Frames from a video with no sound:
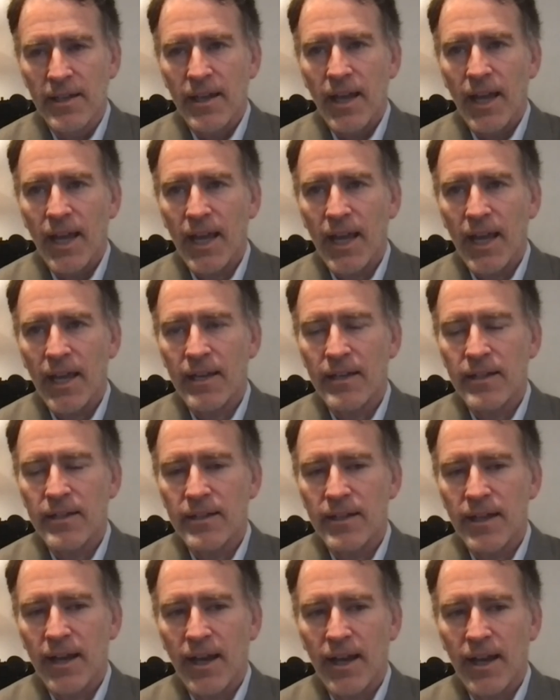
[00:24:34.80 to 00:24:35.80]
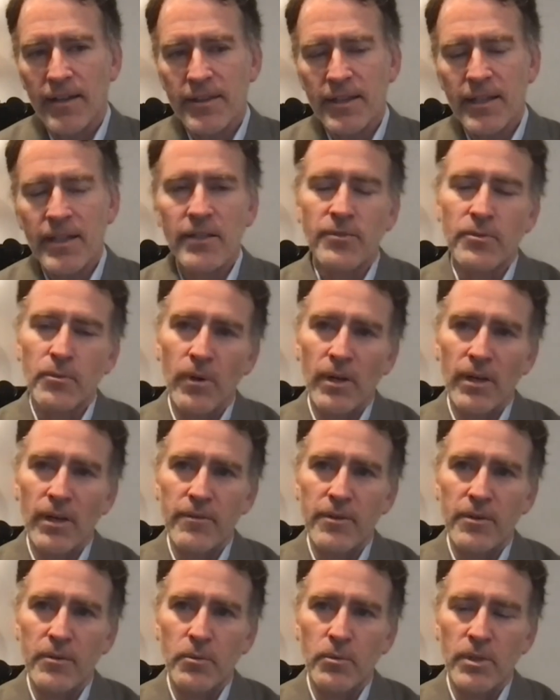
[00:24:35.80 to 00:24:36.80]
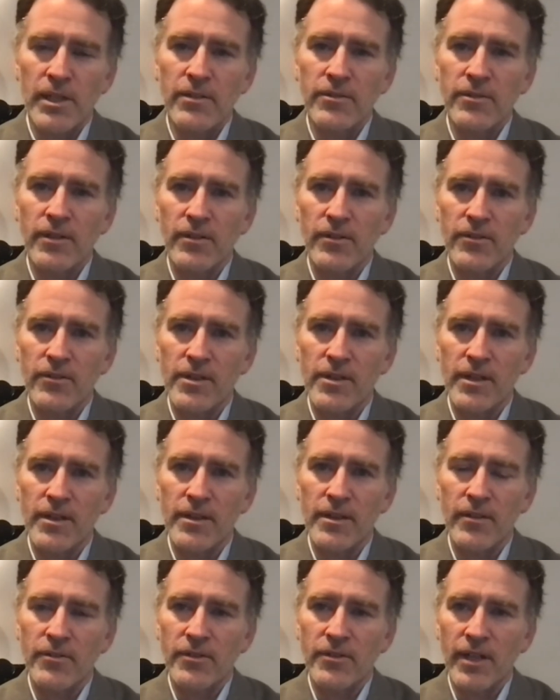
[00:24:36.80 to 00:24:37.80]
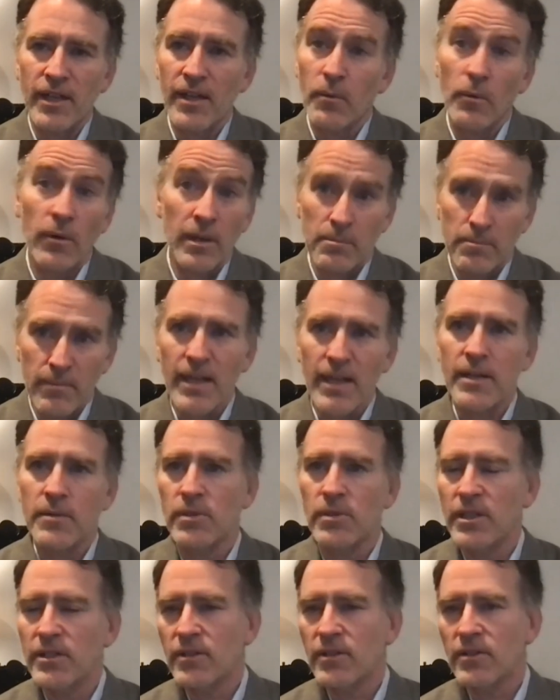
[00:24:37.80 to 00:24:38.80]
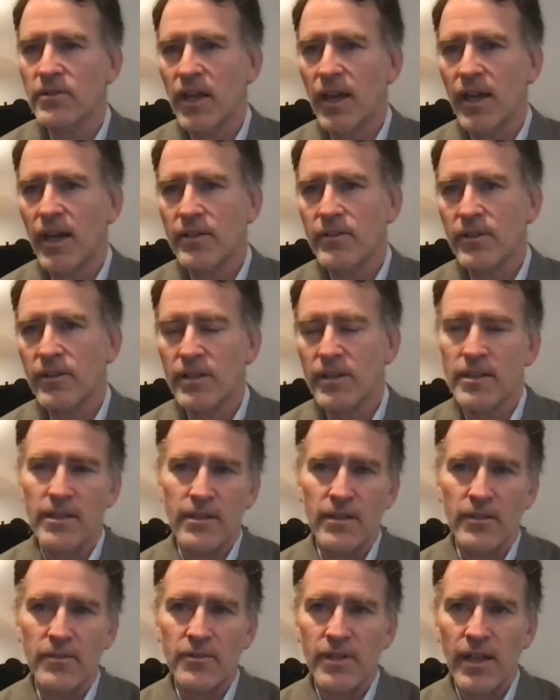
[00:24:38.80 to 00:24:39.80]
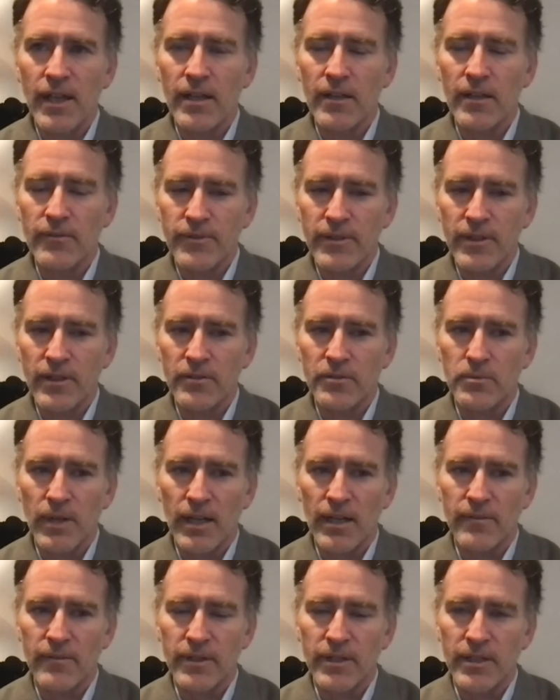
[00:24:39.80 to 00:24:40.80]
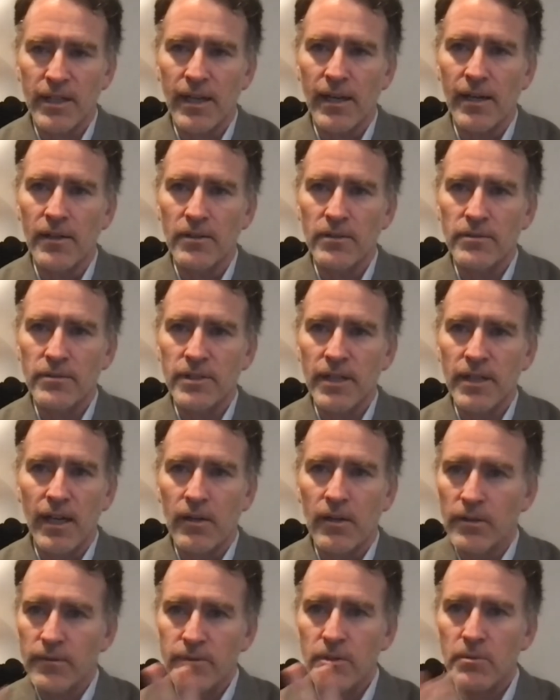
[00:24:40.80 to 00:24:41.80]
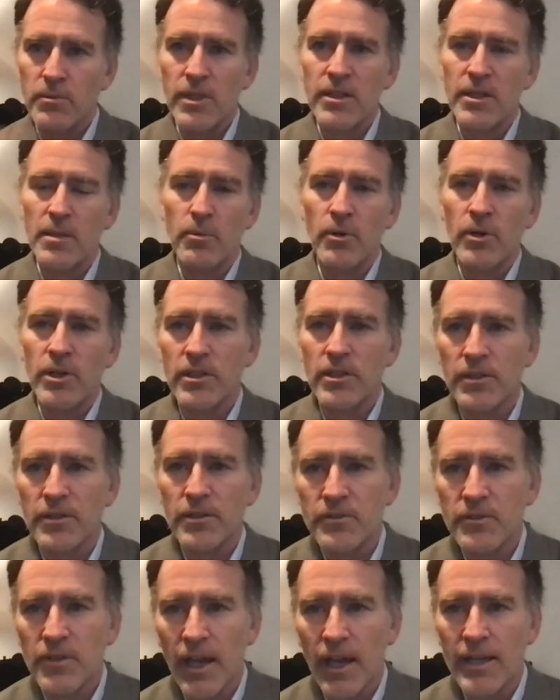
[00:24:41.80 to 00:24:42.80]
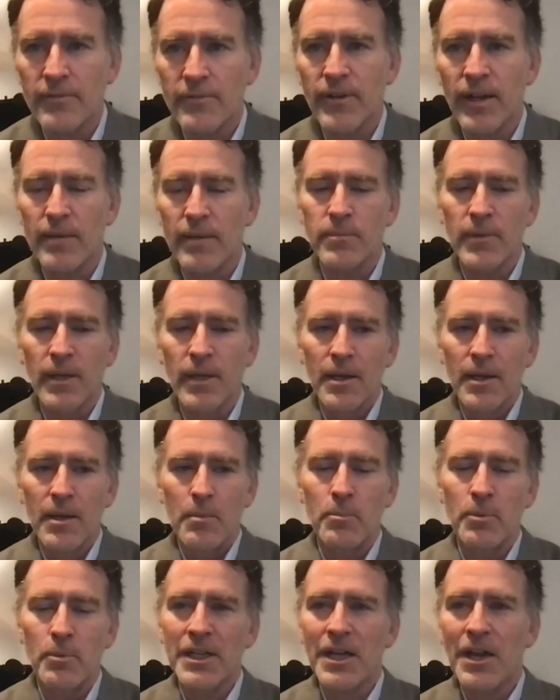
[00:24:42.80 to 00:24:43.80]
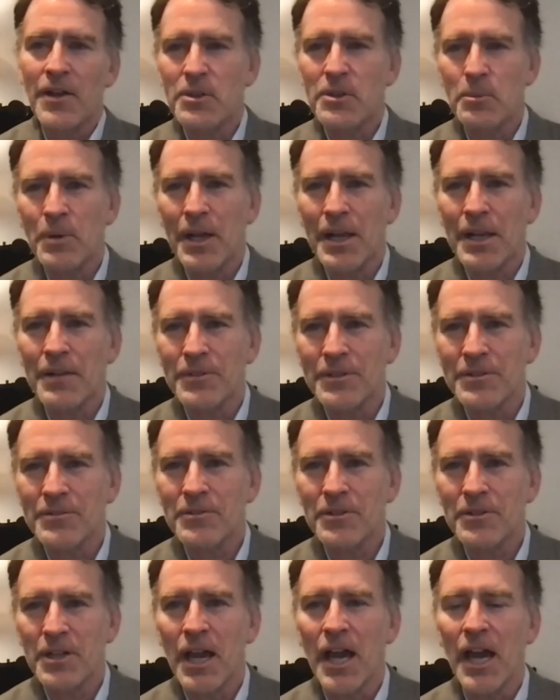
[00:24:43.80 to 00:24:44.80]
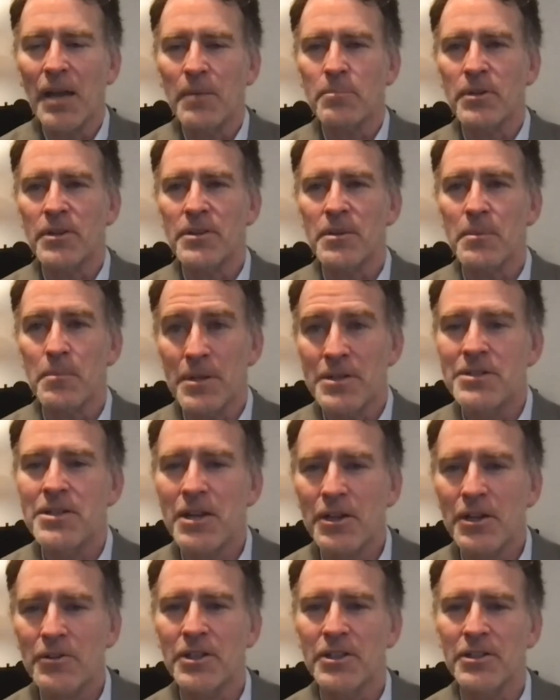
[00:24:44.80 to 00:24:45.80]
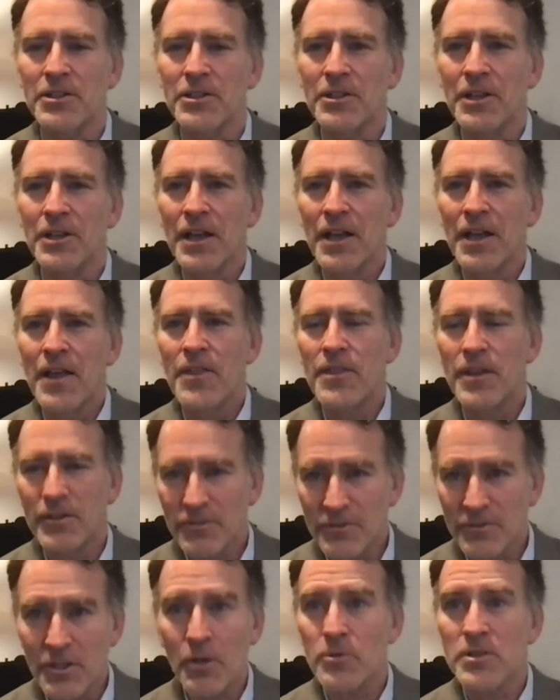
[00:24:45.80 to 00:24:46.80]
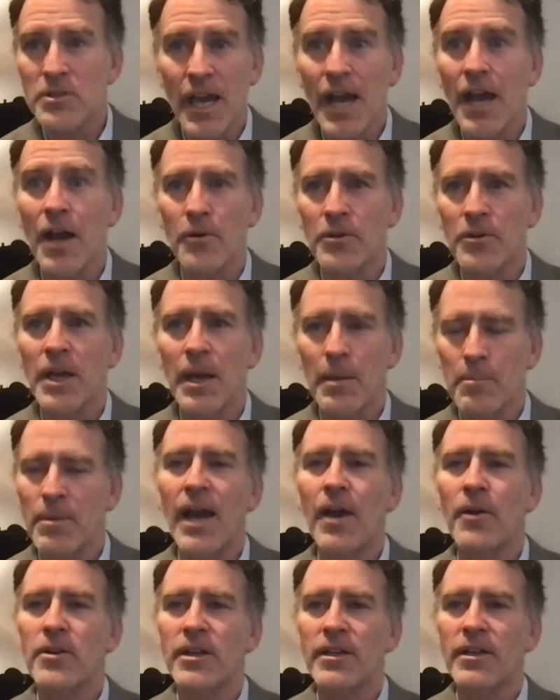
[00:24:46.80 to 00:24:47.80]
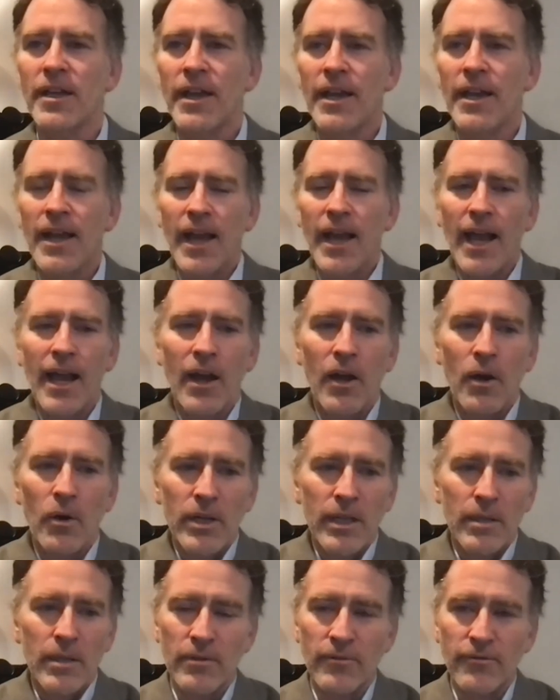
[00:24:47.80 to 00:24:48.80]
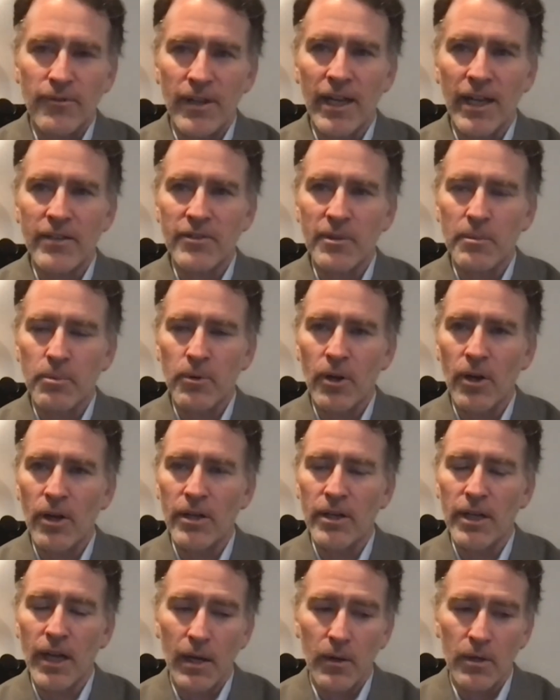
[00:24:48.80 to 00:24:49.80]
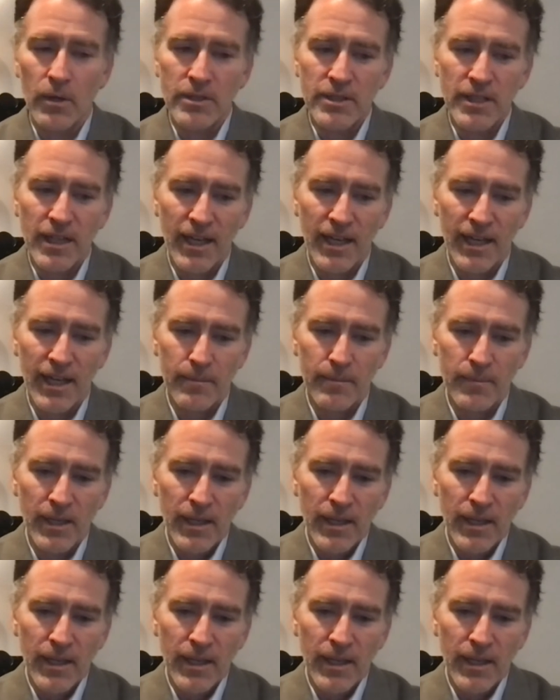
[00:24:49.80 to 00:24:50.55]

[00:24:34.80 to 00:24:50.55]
And I think it's one of the reasons that this tale, one of many reasons, honestly, that this tale feels relevant now. Now, if you read the book, you'll decide if I bring out the relevance or not, but the material, there's no doubt about it, how it reflects upon our time.